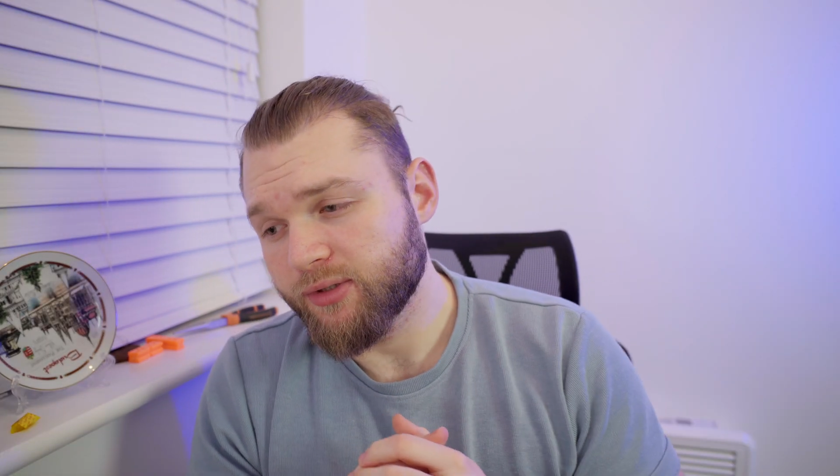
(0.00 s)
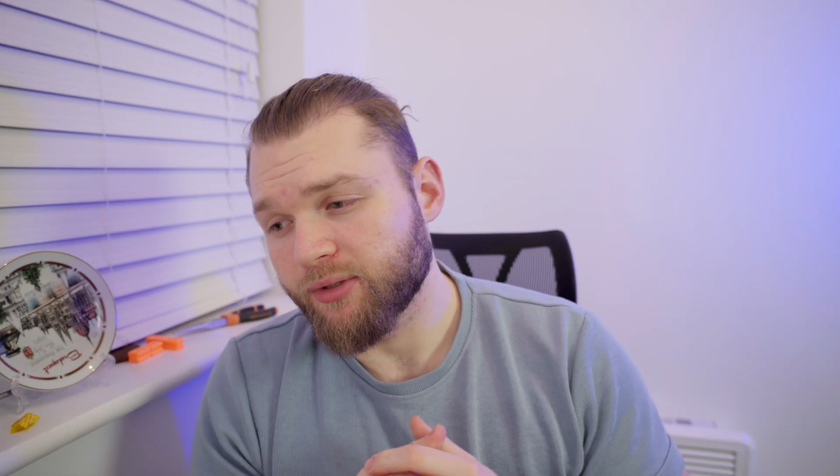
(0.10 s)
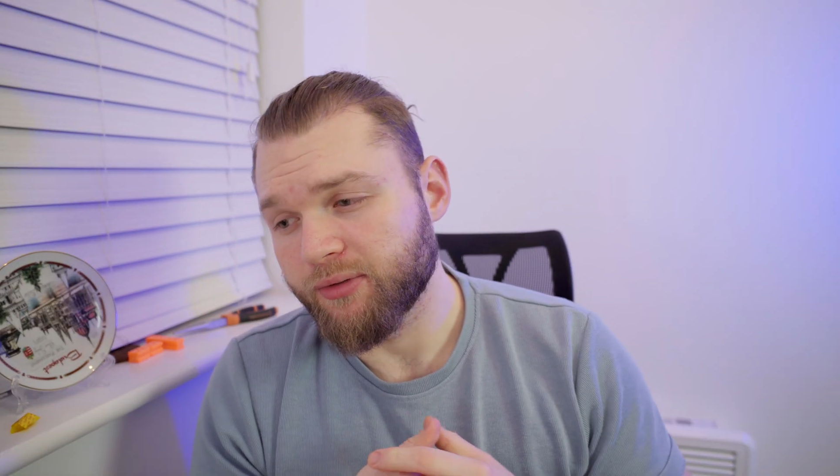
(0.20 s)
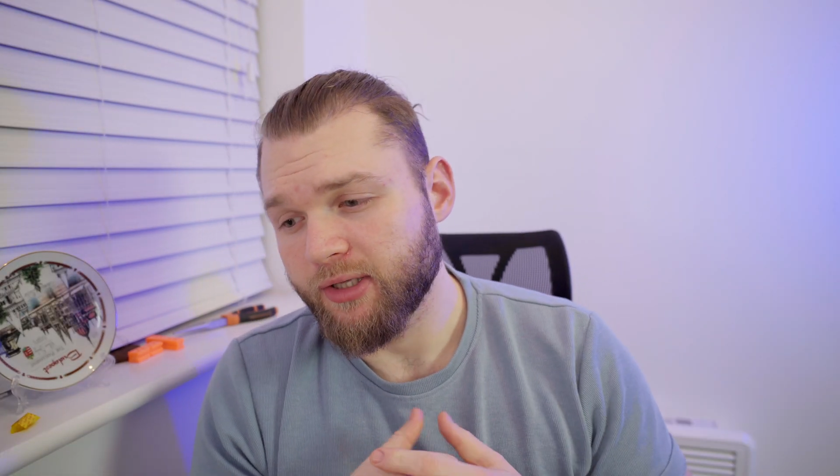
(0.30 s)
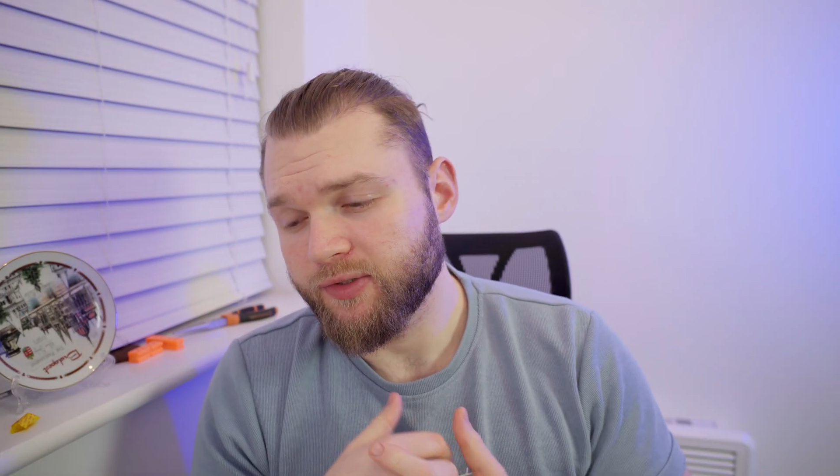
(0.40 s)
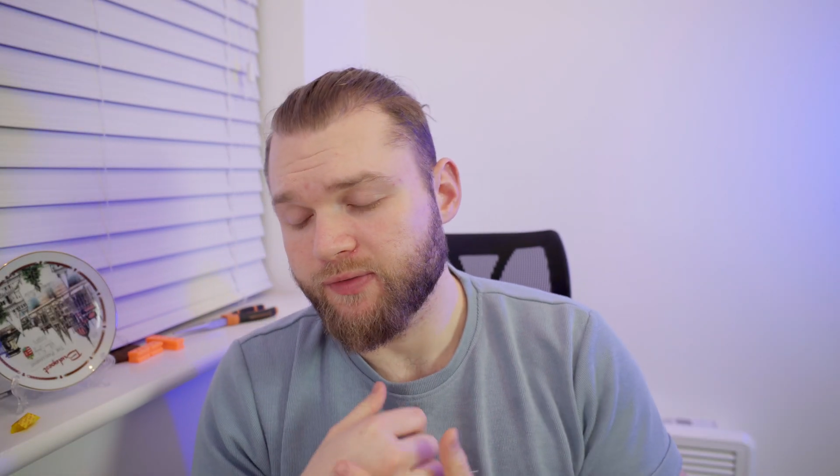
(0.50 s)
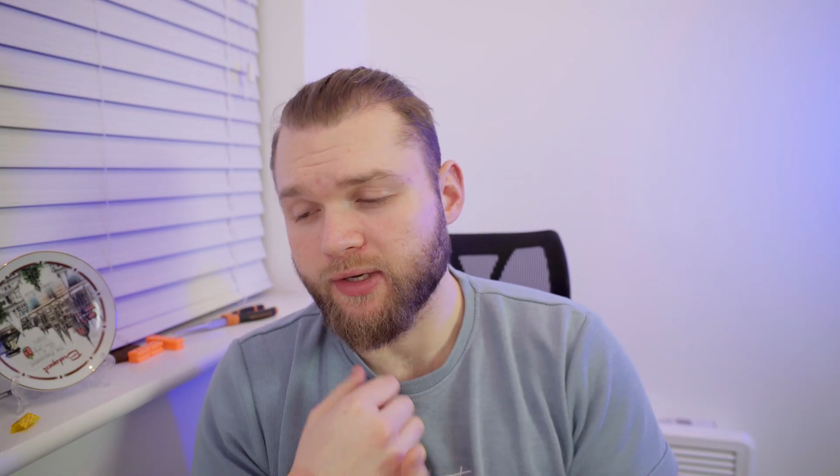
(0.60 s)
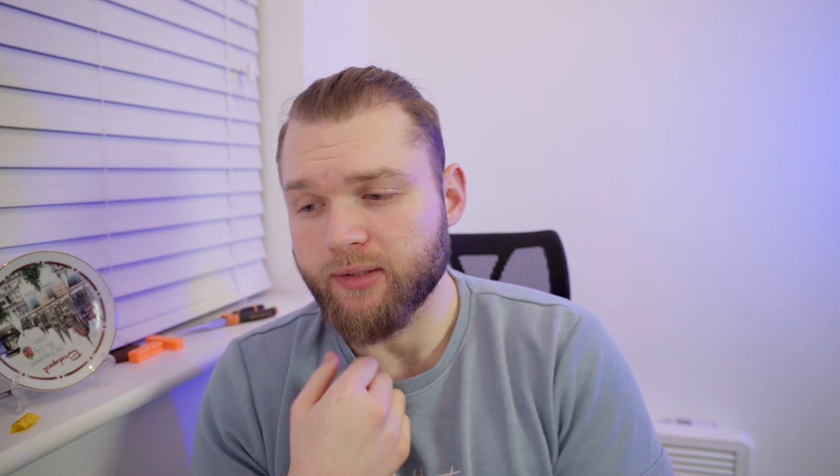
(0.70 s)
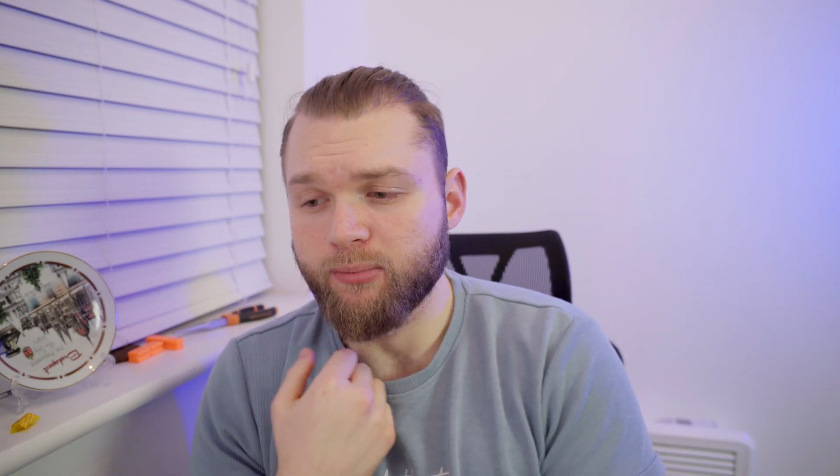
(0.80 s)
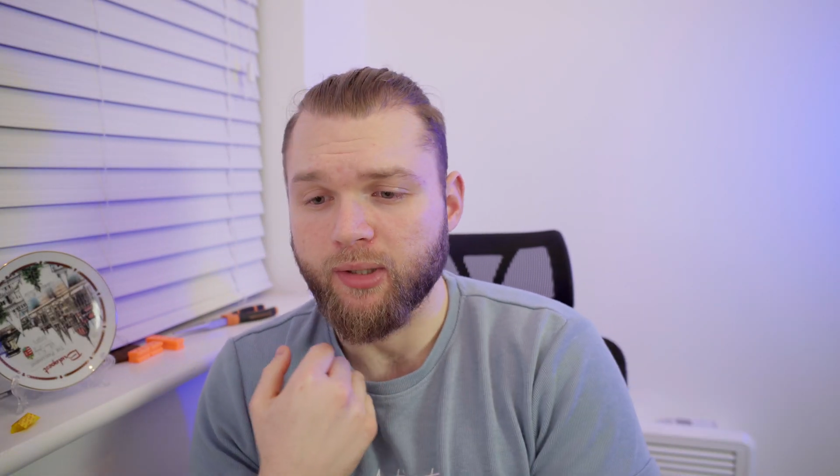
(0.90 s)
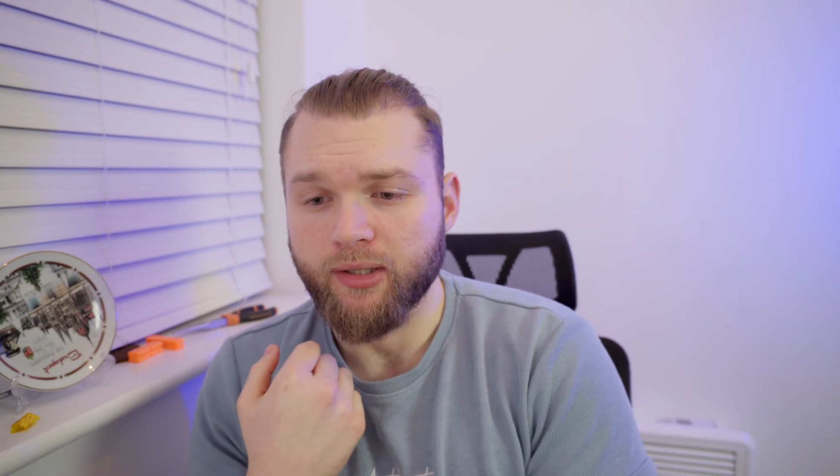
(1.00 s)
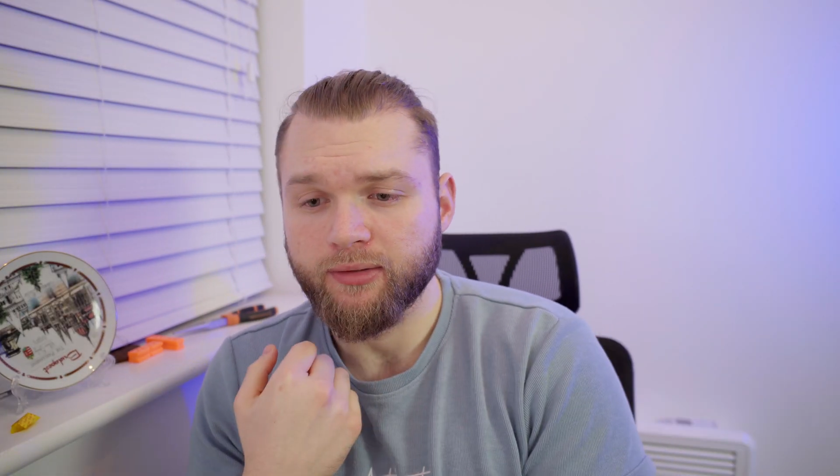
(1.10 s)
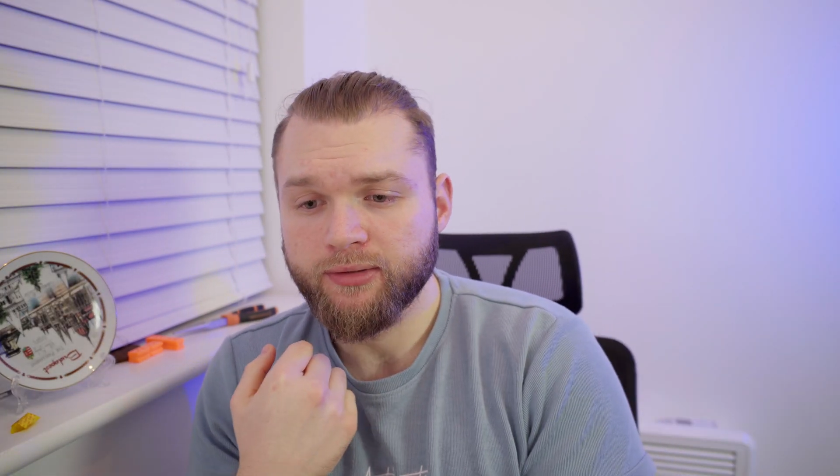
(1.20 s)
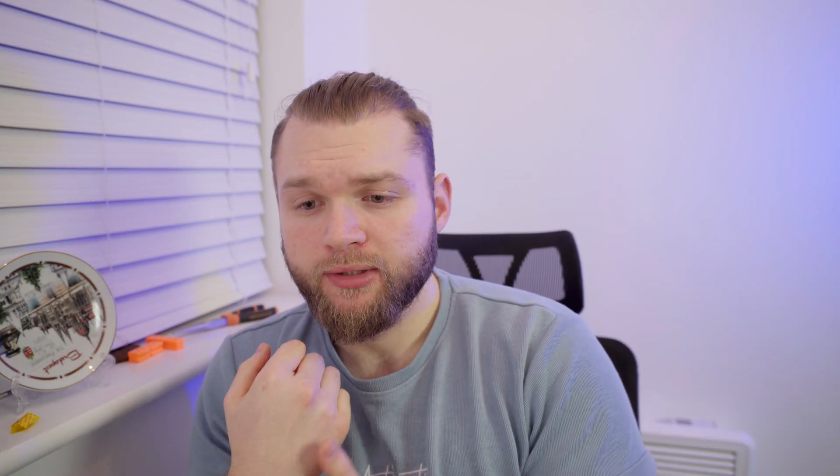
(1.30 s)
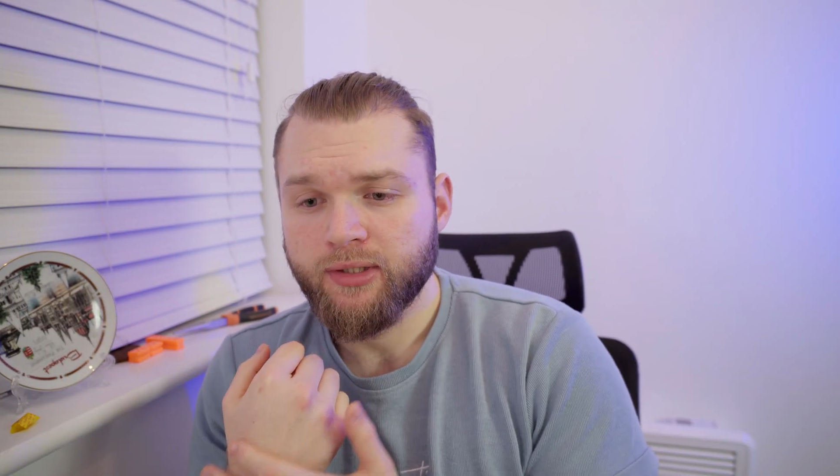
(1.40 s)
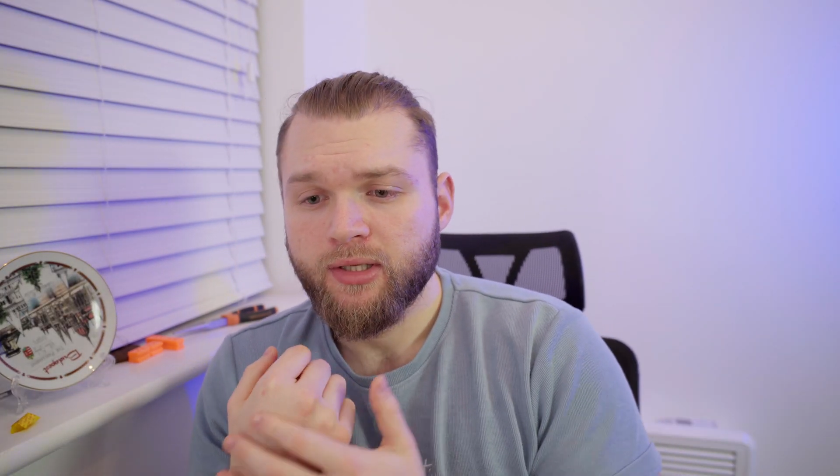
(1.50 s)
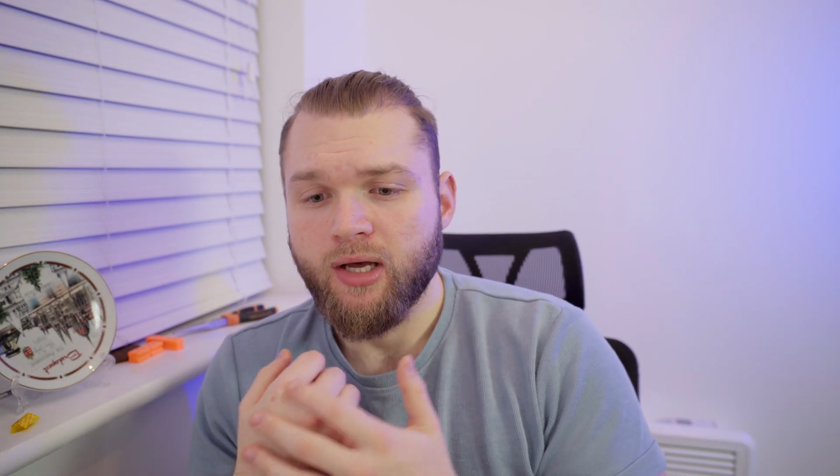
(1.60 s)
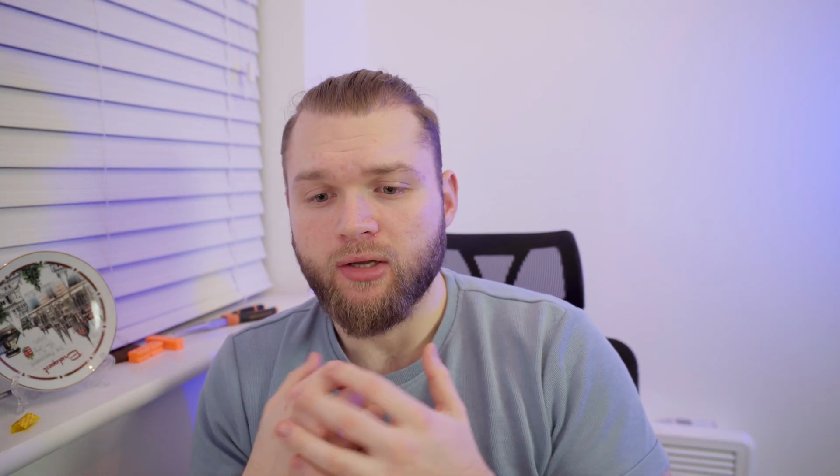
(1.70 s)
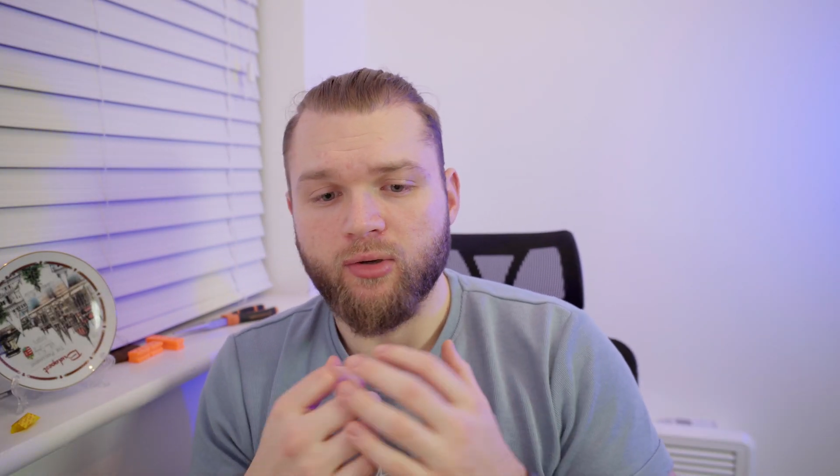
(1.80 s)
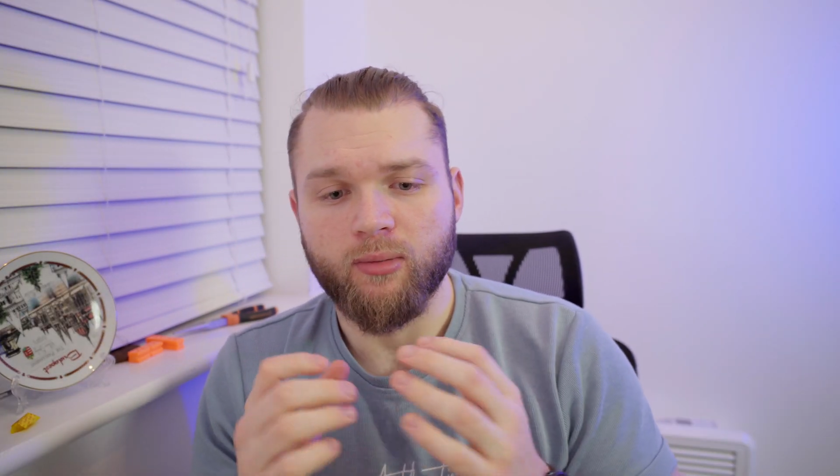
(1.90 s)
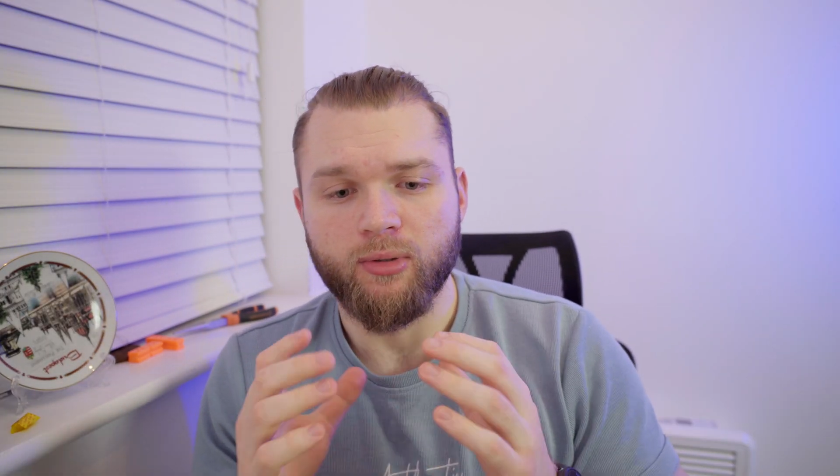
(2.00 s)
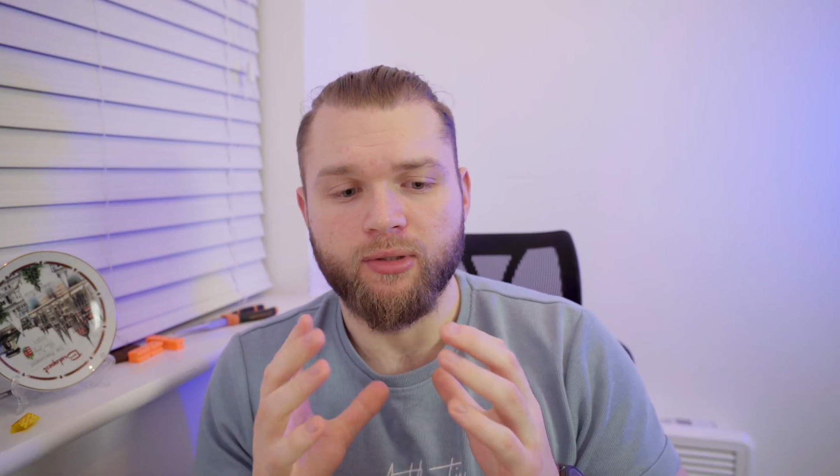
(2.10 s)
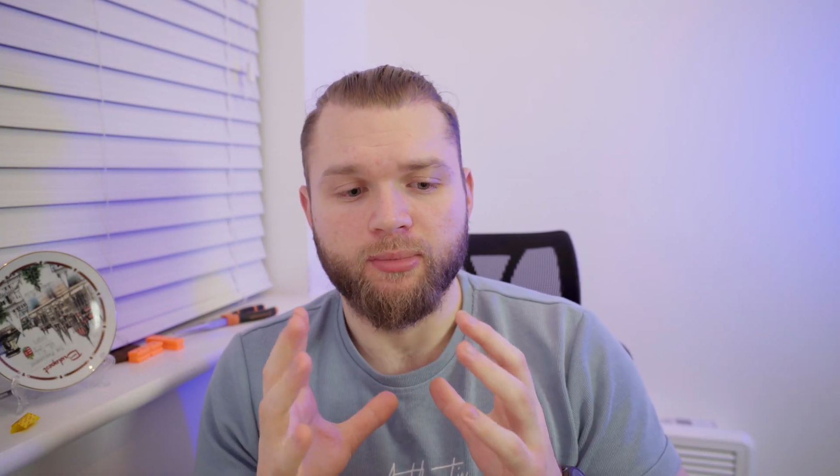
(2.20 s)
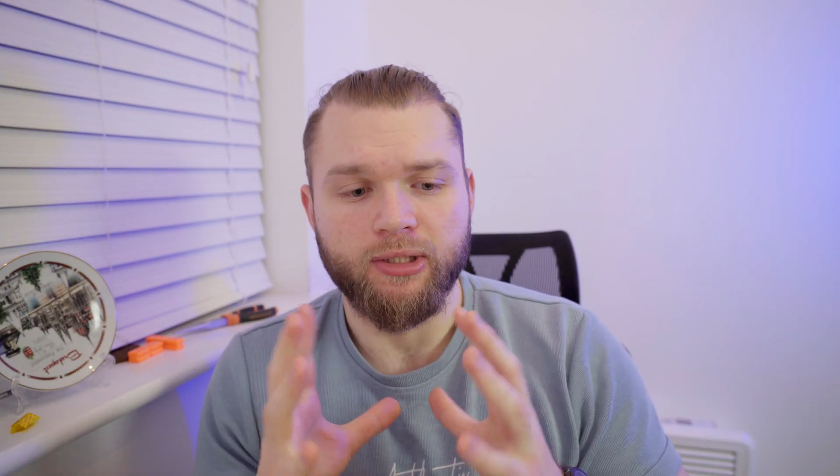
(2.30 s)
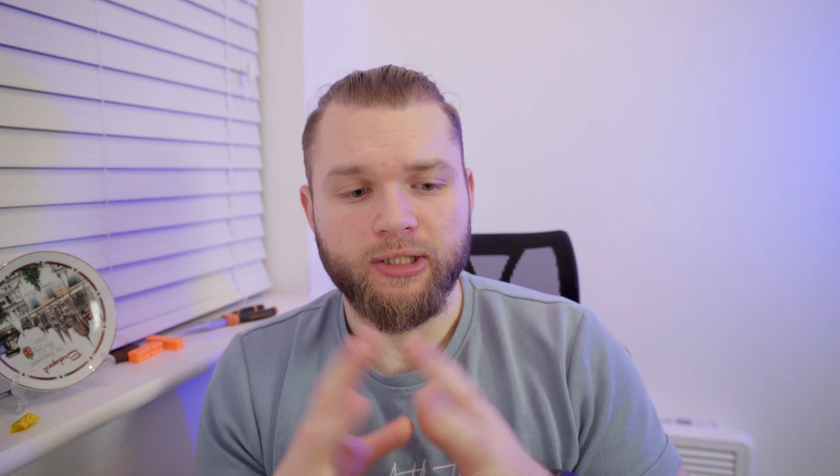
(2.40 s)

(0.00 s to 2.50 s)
so that's fine, but I know I'm going to be